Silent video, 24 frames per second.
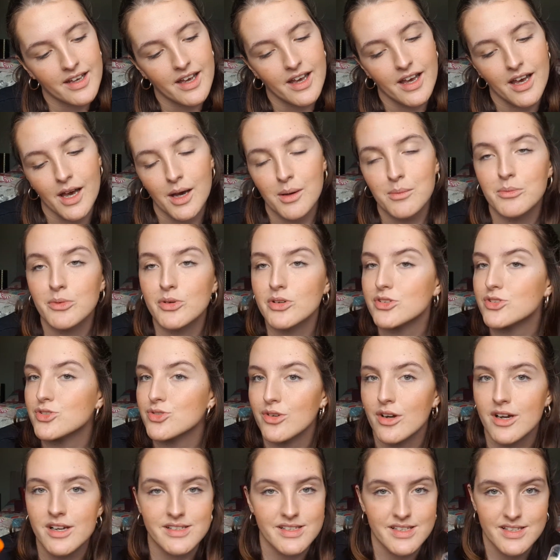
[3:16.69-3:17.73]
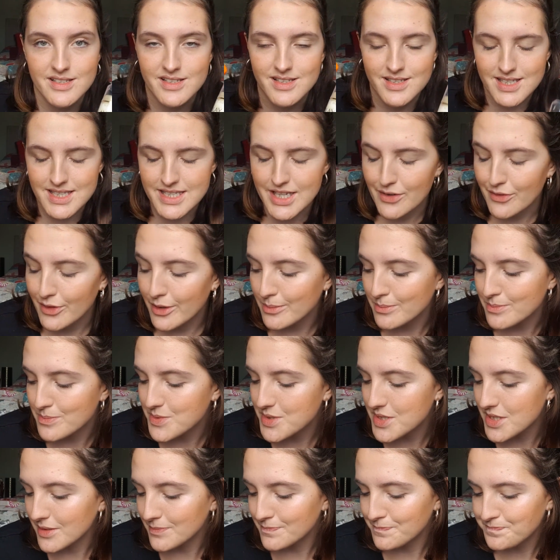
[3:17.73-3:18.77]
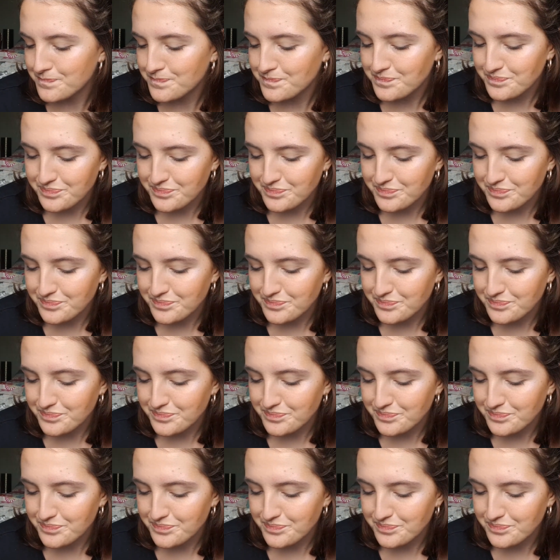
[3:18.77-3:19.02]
moisturizers and serums and